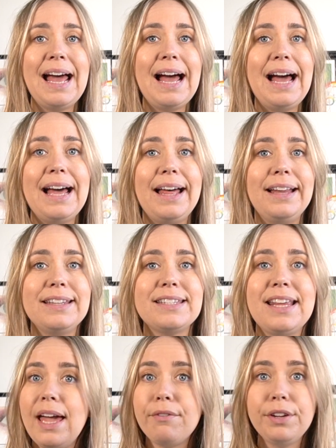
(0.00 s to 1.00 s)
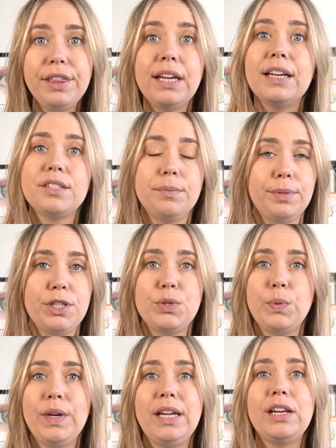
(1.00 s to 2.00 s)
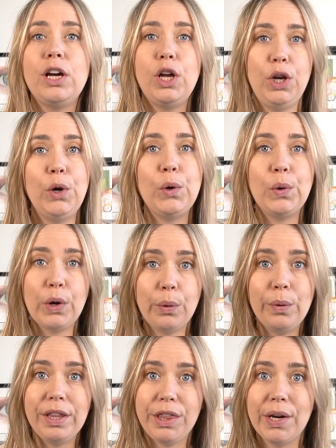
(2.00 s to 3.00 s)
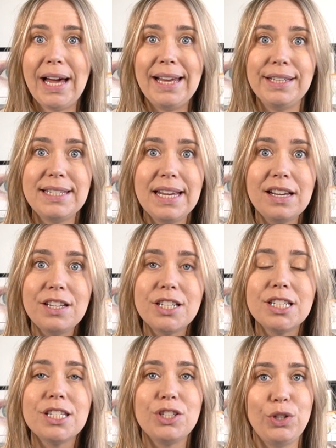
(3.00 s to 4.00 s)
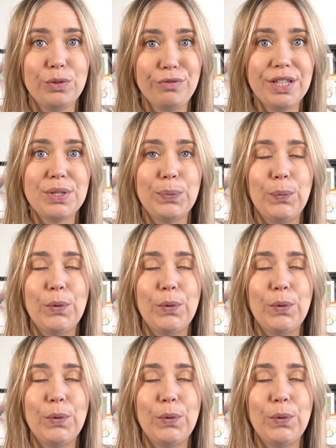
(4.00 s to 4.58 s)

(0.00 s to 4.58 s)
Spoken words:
and everything else in between, along with your annotations and your written